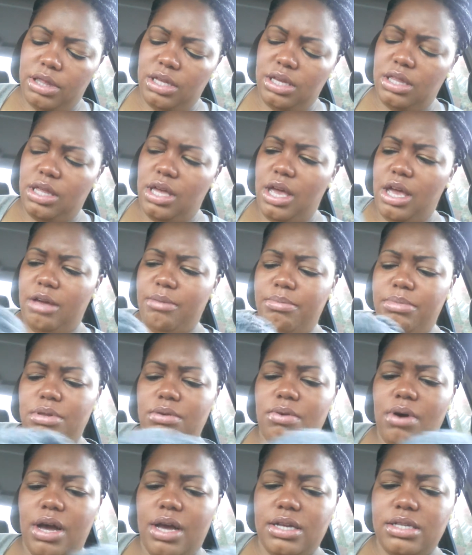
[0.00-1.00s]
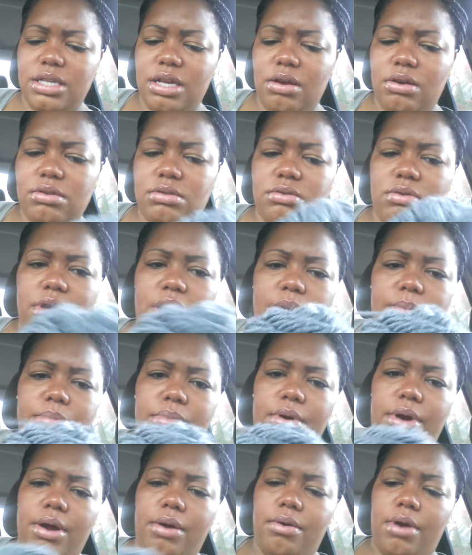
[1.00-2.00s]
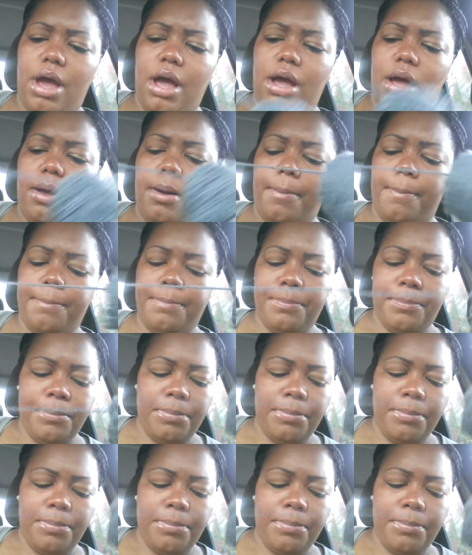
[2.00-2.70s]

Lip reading: think they had blue eyes. They also had brown eyes.